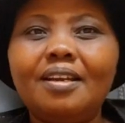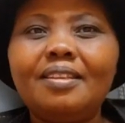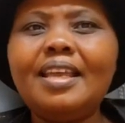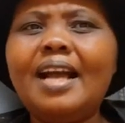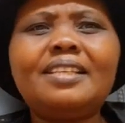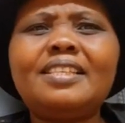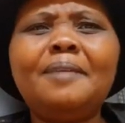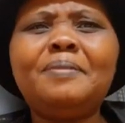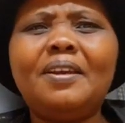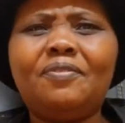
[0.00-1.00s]
They
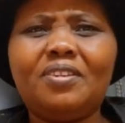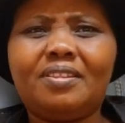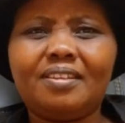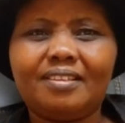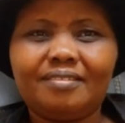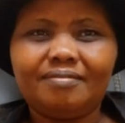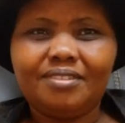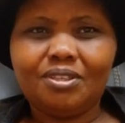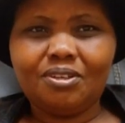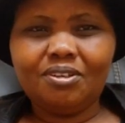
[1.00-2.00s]
accept everything,
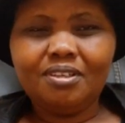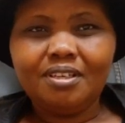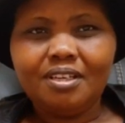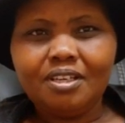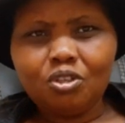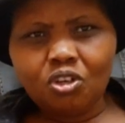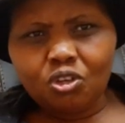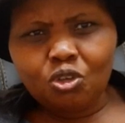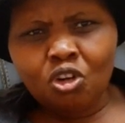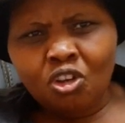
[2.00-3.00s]
Do
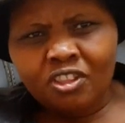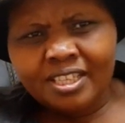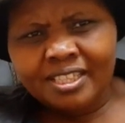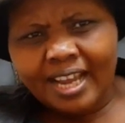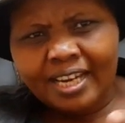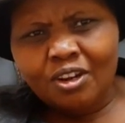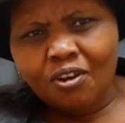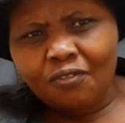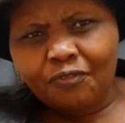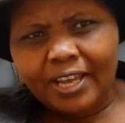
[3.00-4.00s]
you know this kind
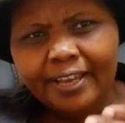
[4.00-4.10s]
of,